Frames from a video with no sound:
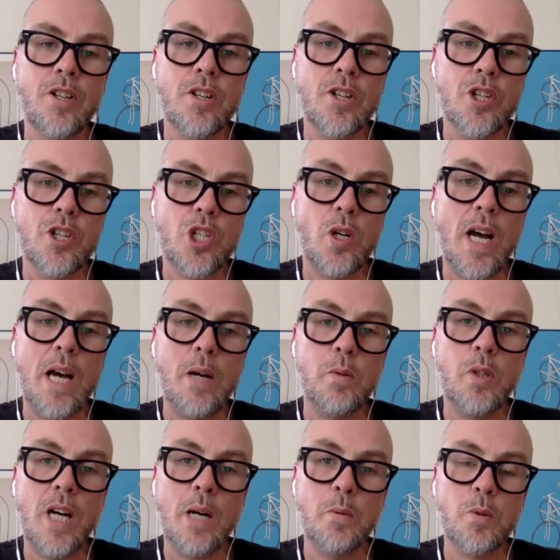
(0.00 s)
So I
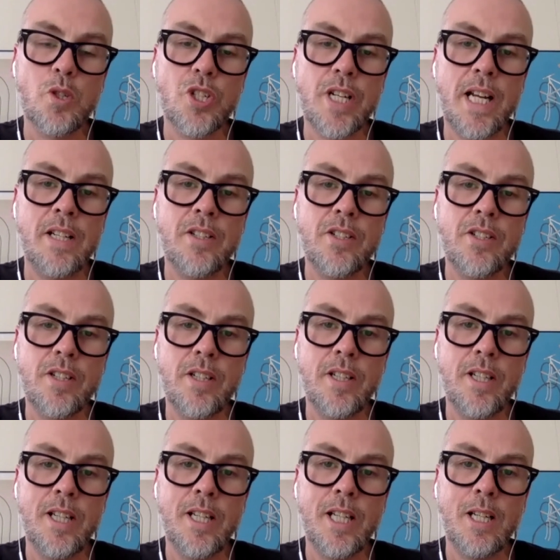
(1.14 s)
will send
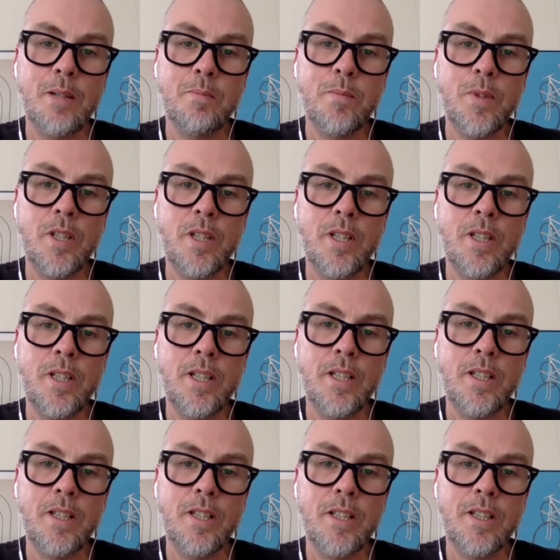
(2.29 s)

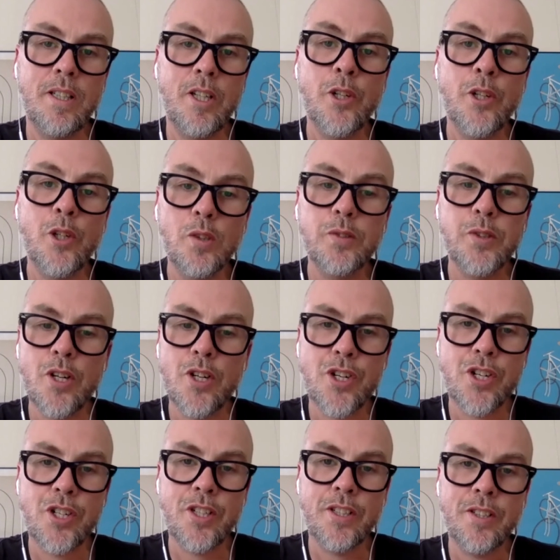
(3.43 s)
a new
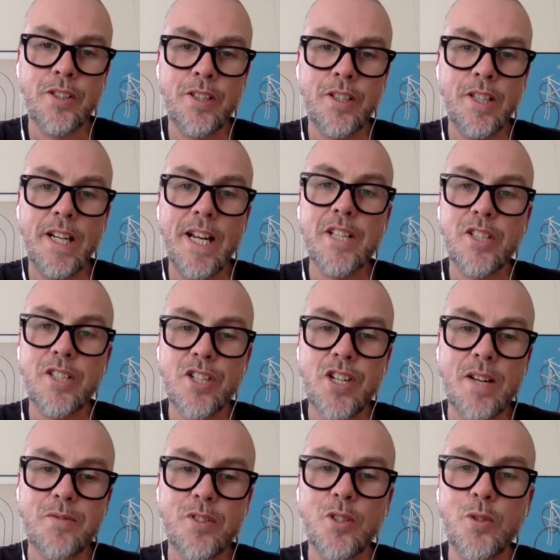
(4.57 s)
version later this
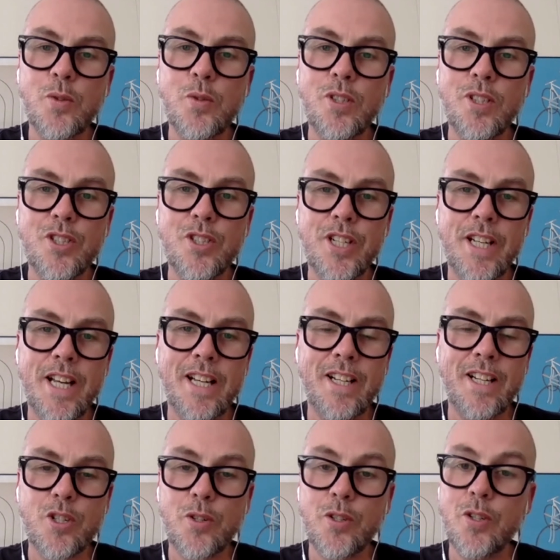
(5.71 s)
afternoon, Tiana,
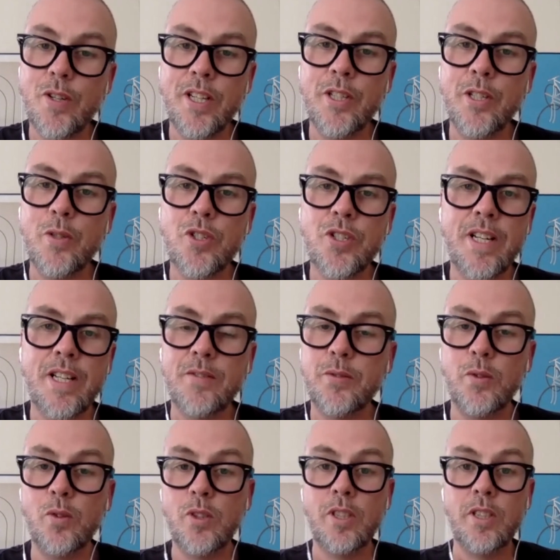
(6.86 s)
so you can use that
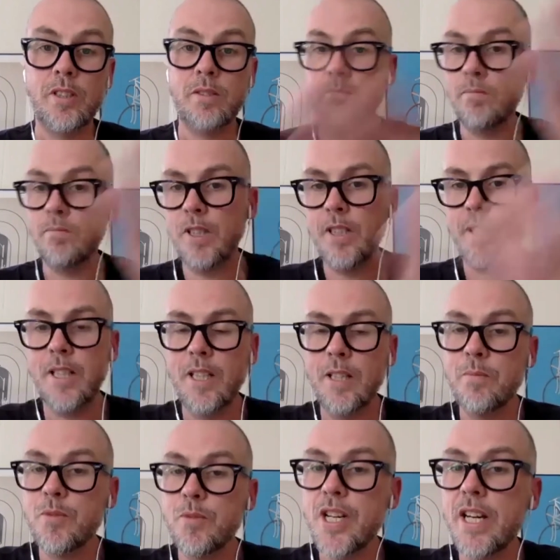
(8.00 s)
for
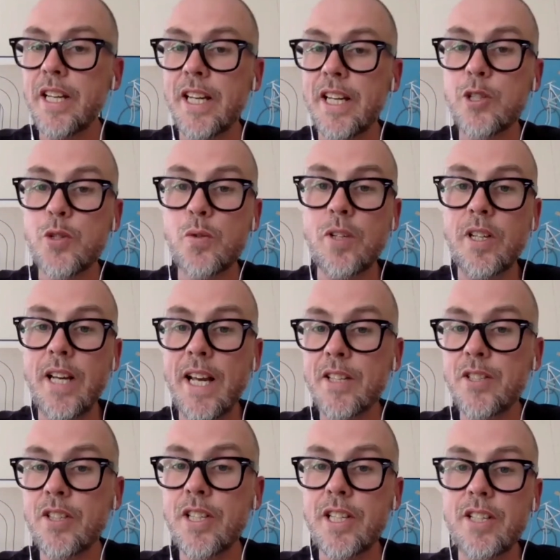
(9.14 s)
sending it to the
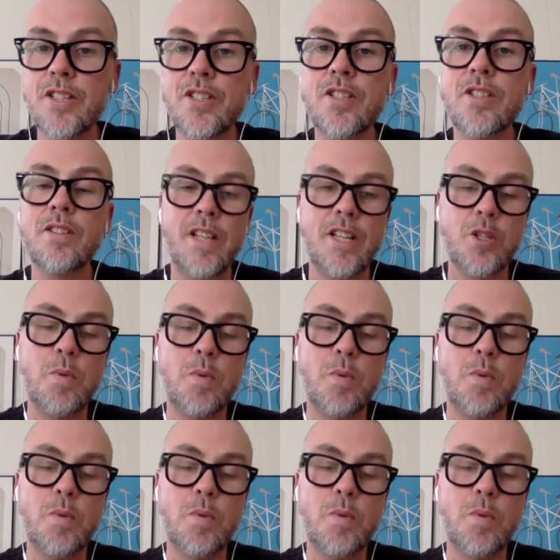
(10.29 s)
attendees as well.